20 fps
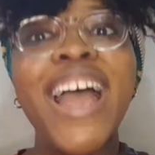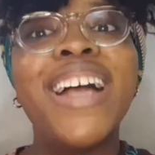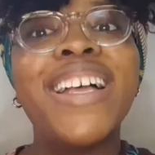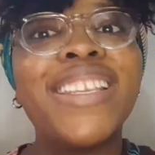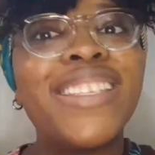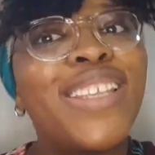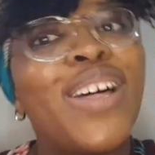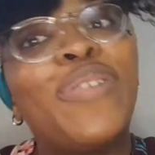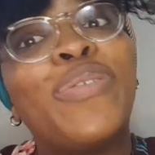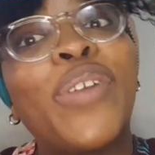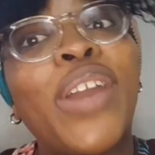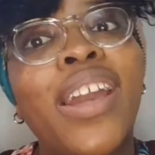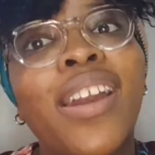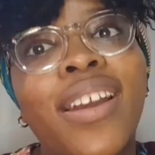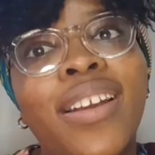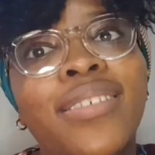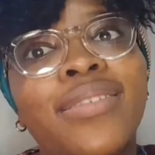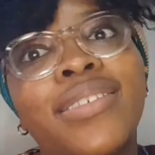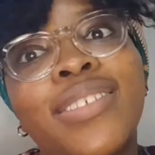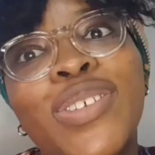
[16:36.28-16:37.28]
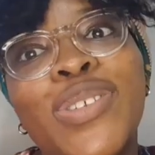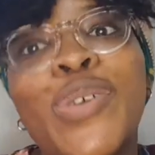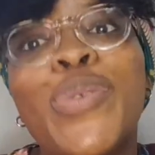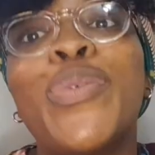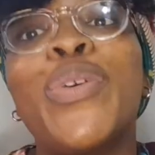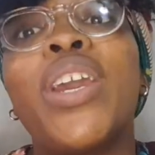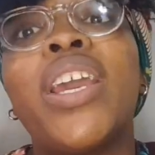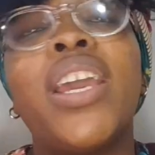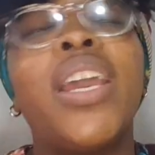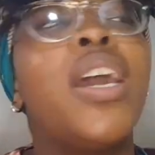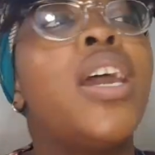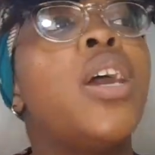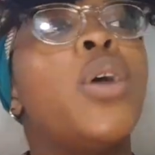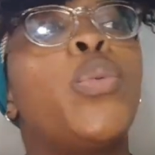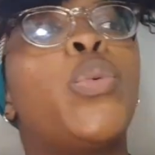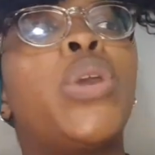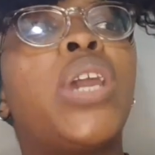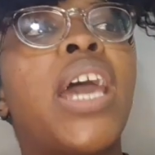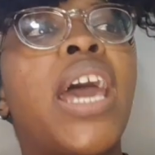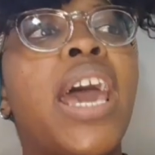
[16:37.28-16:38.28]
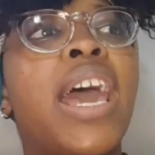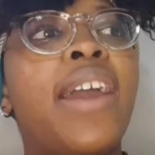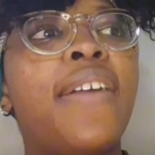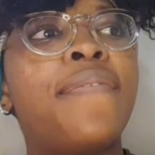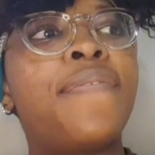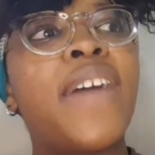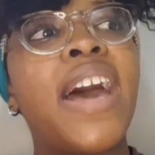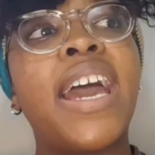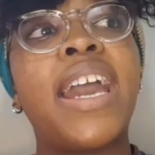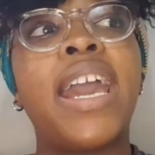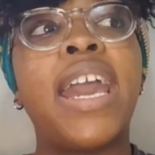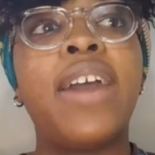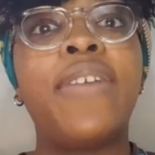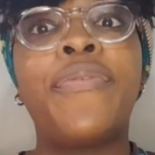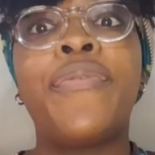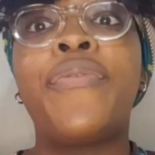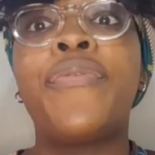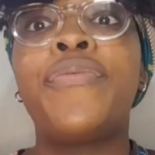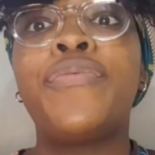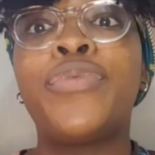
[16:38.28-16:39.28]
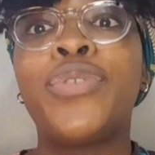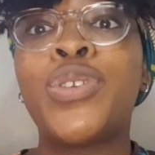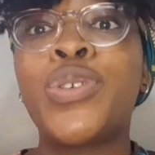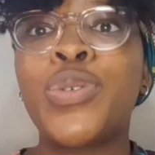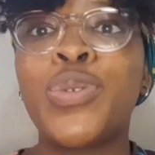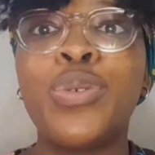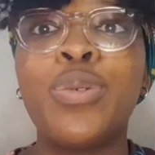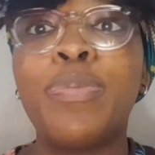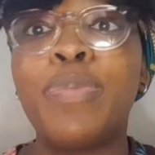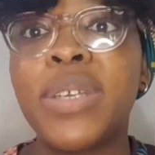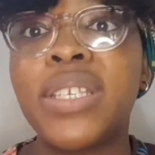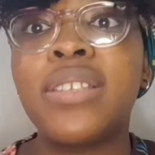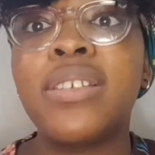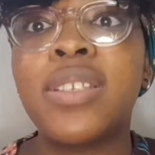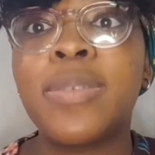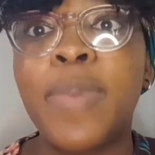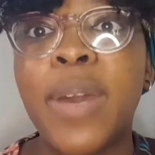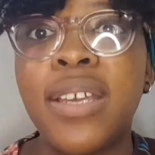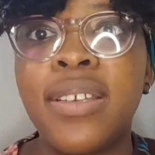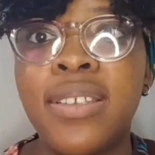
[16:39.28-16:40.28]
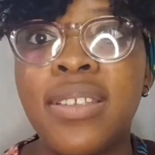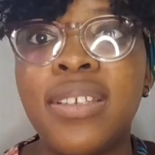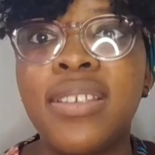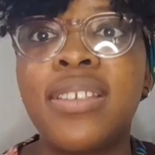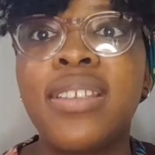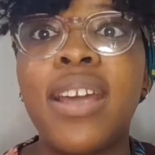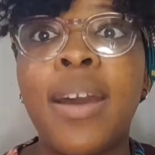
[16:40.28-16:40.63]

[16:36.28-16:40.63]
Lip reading: Self-care. So I have two business besties.